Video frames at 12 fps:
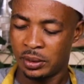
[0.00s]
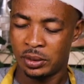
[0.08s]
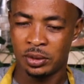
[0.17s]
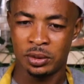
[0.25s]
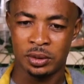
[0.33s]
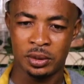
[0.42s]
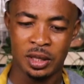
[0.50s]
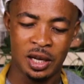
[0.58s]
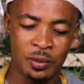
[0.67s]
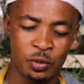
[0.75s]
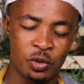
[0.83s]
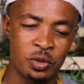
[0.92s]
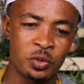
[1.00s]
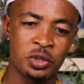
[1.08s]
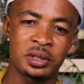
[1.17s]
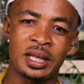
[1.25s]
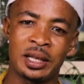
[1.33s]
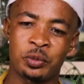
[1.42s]
So I'm
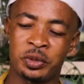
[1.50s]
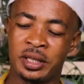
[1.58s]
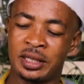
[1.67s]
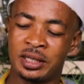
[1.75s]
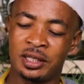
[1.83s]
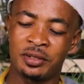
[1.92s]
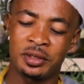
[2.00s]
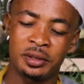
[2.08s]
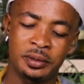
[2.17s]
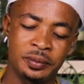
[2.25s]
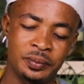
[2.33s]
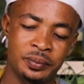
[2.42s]
almost done with the sieving,